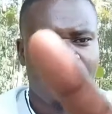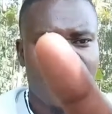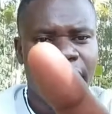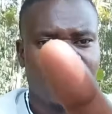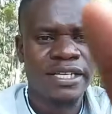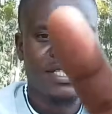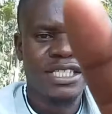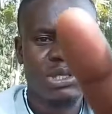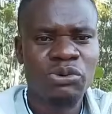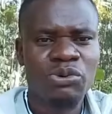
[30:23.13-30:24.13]
bye let's
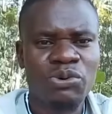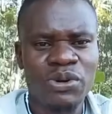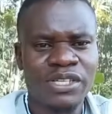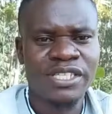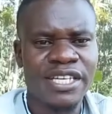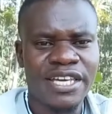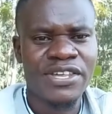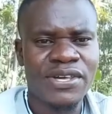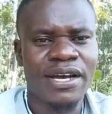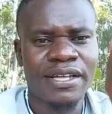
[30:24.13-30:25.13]
see you see
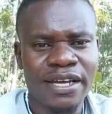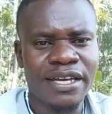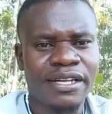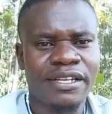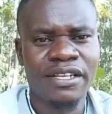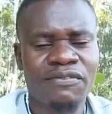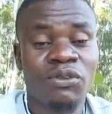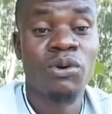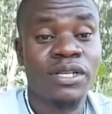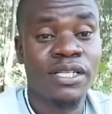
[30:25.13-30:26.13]
each other in another
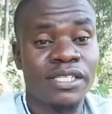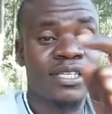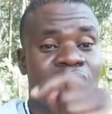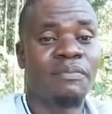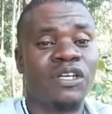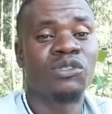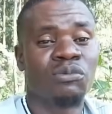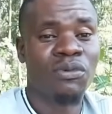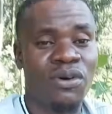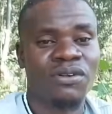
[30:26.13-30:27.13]
vlog that is coming
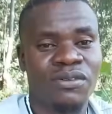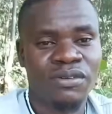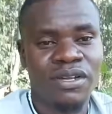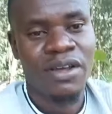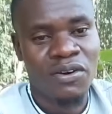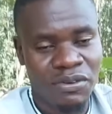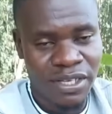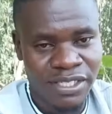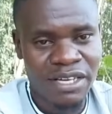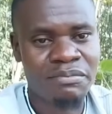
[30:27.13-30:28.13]
tomorrow
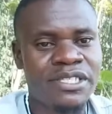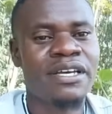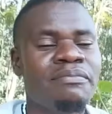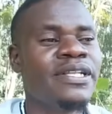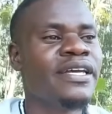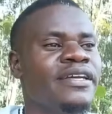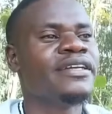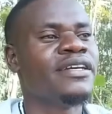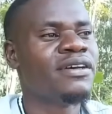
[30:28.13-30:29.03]
the same same day